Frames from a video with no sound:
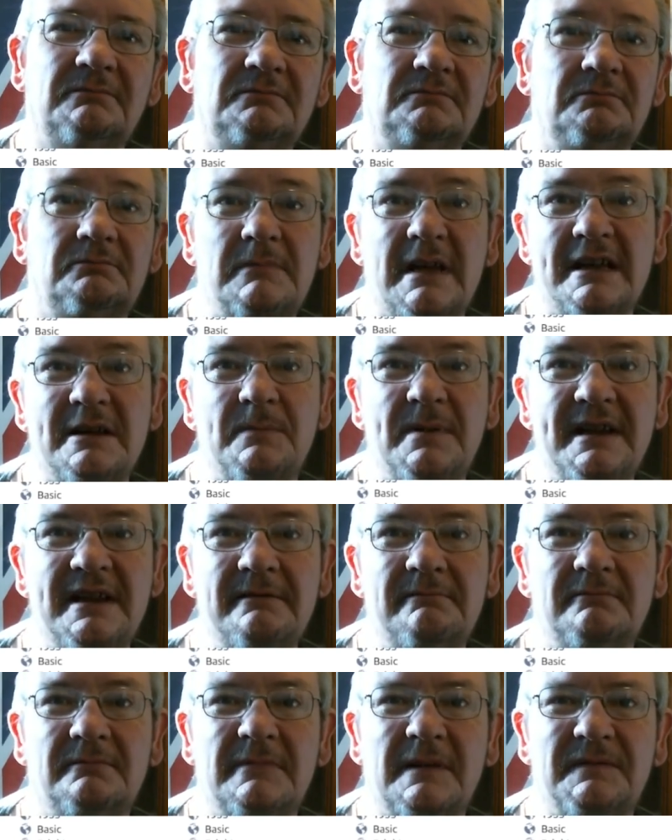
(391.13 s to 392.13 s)
Maybe,
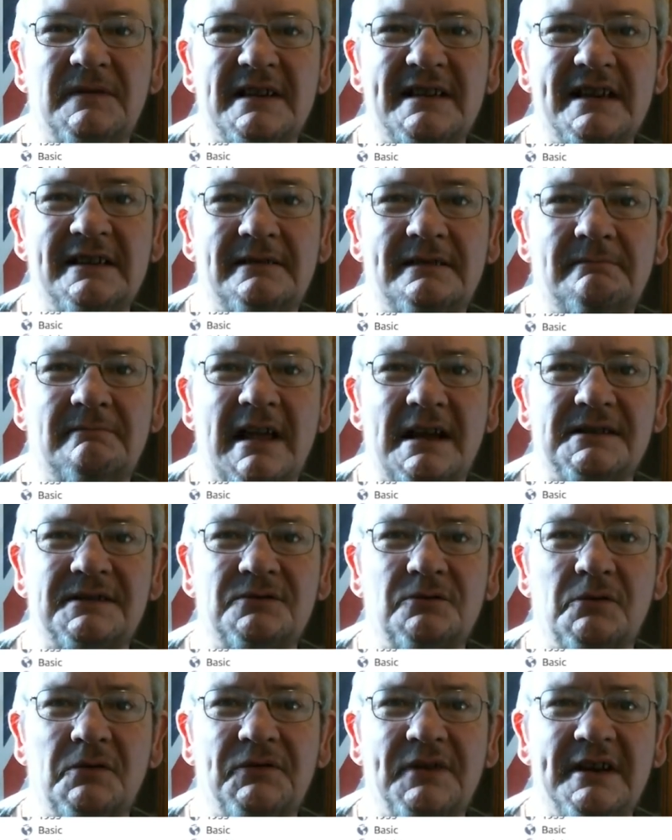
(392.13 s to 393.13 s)
if they did that
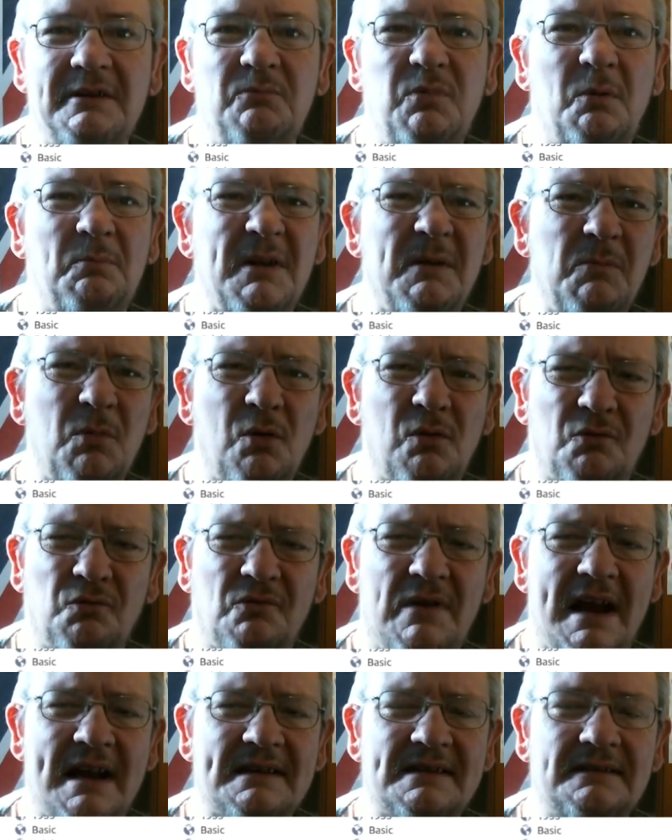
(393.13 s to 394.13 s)
sort of thing, probably more
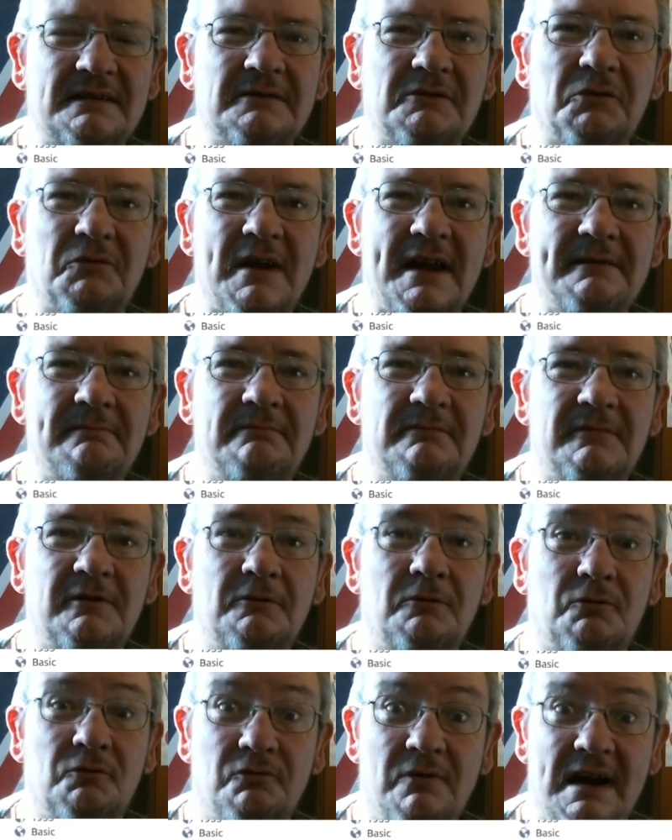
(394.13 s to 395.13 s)
grass than grain.
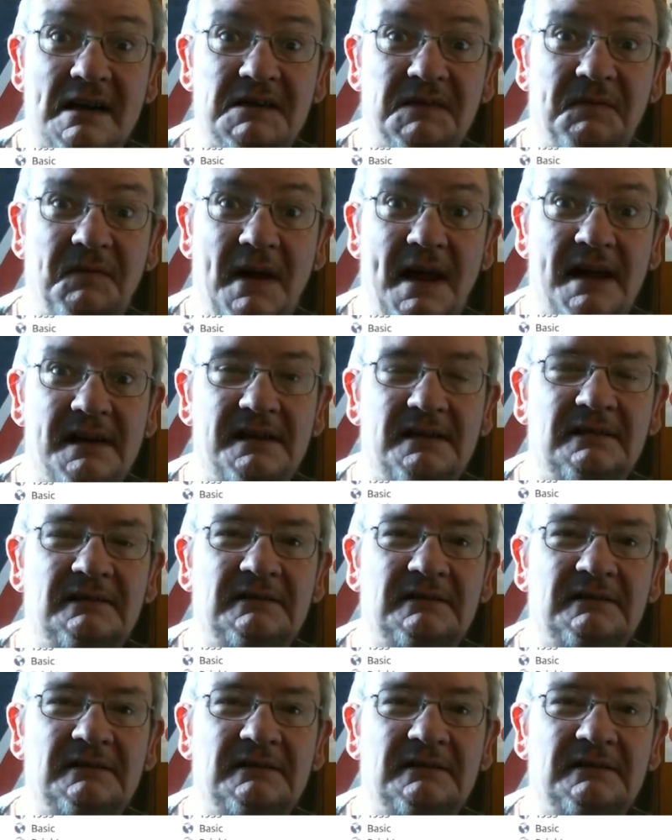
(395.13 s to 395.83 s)
Or grass fed.